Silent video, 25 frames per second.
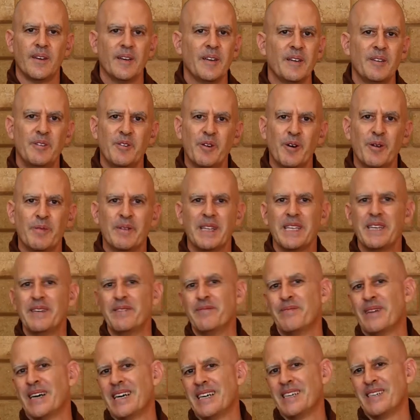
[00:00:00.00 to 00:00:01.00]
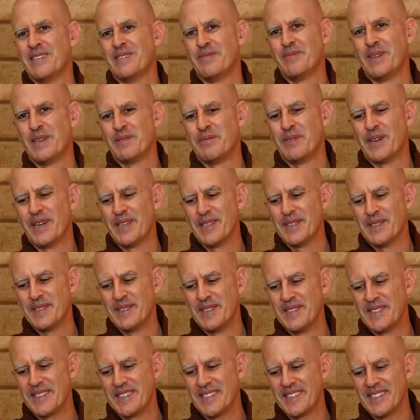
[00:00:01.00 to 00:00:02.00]
And normally my brother
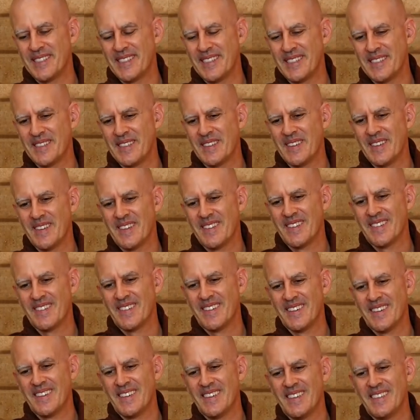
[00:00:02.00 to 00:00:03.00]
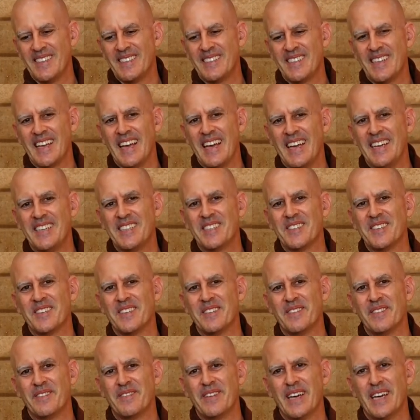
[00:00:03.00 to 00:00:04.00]
is the angel
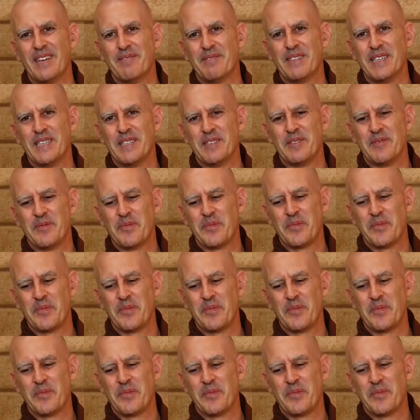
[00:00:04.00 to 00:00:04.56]
of the family.